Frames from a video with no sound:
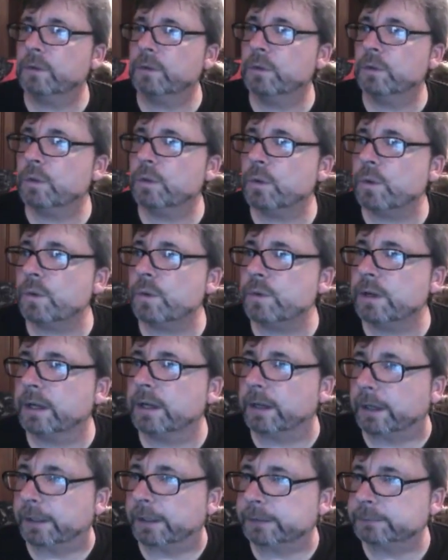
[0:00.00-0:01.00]
you
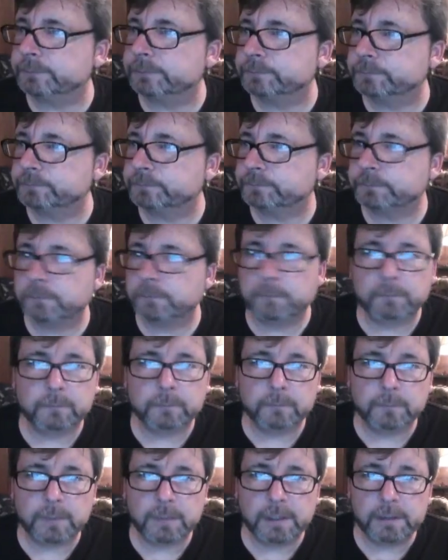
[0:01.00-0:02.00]
got
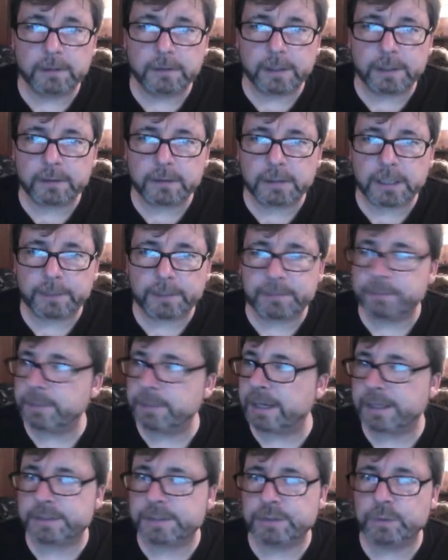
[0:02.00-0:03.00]
a letter coming
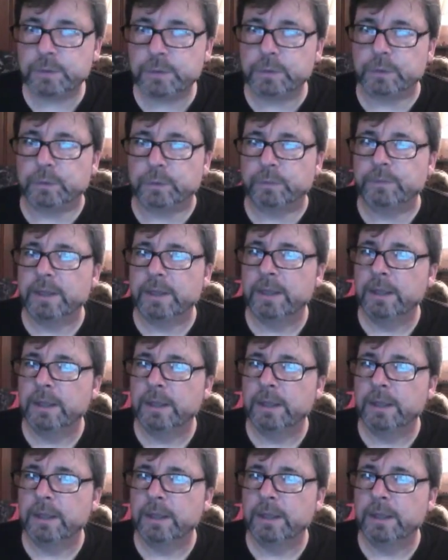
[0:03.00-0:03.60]
back to you.